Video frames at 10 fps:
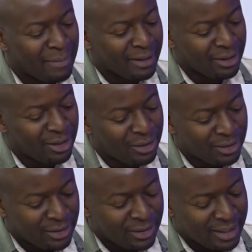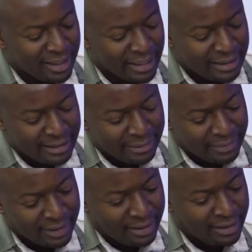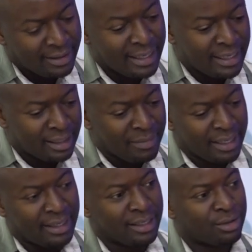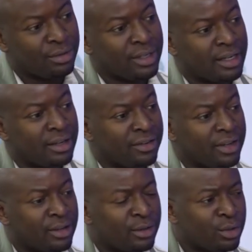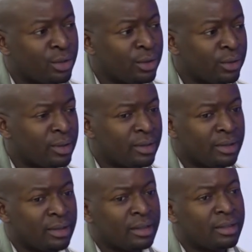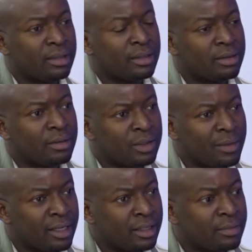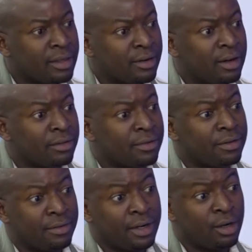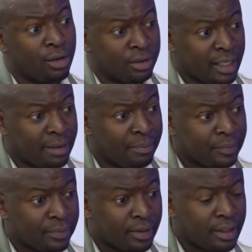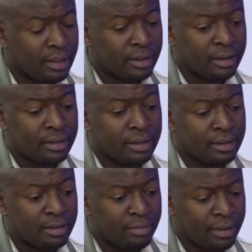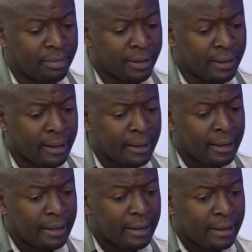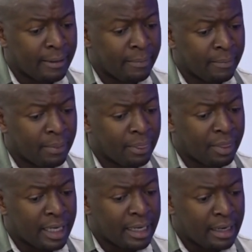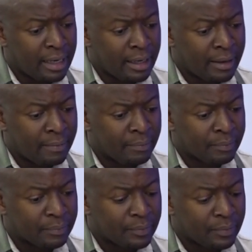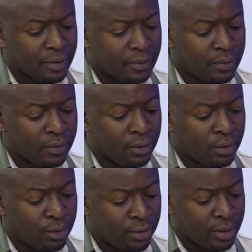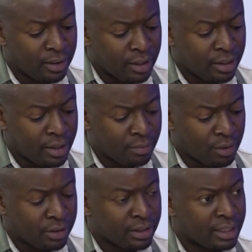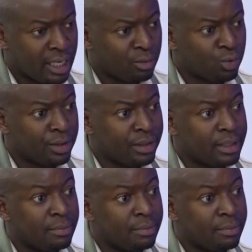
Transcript: but the, the, good news is that um, Inye Chibage Tutarane So Chibage has been around for a very long time mm. in, in, in, Zimbabwe. Um, they are um, although in, in, in modern times we